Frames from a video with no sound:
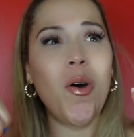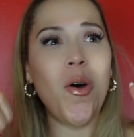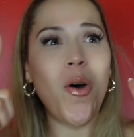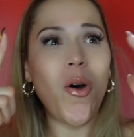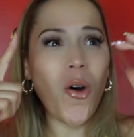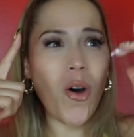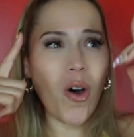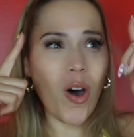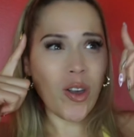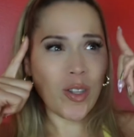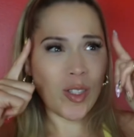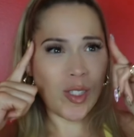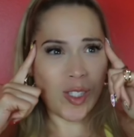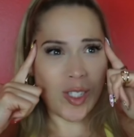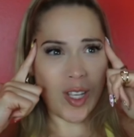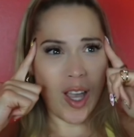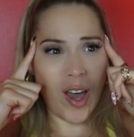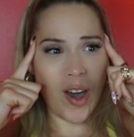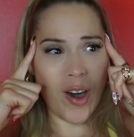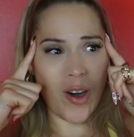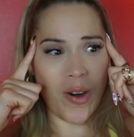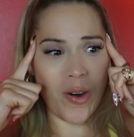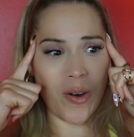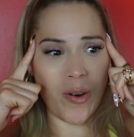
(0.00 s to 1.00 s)

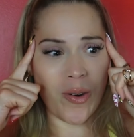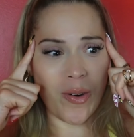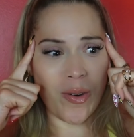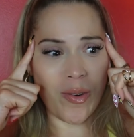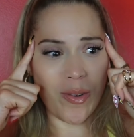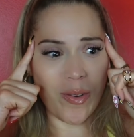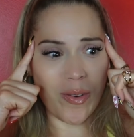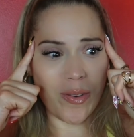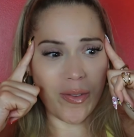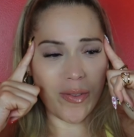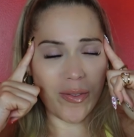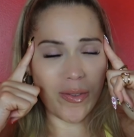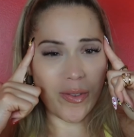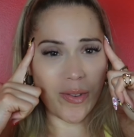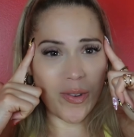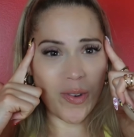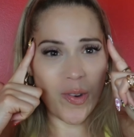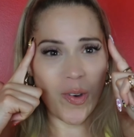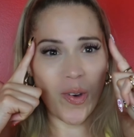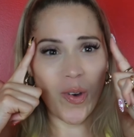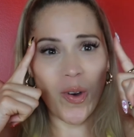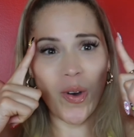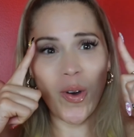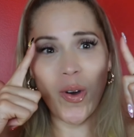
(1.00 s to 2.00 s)
Also,
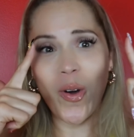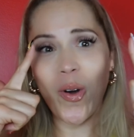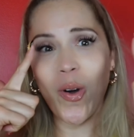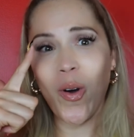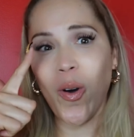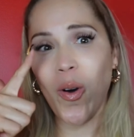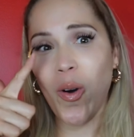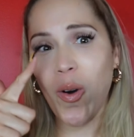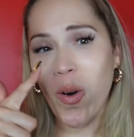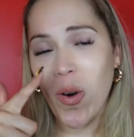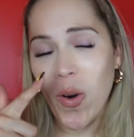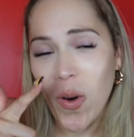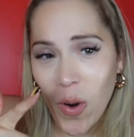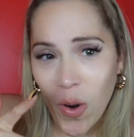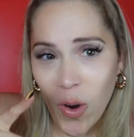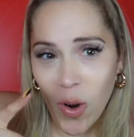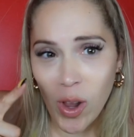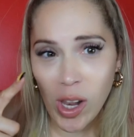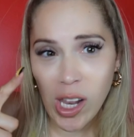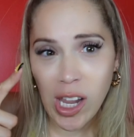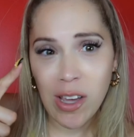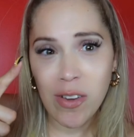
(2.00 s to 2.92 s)
all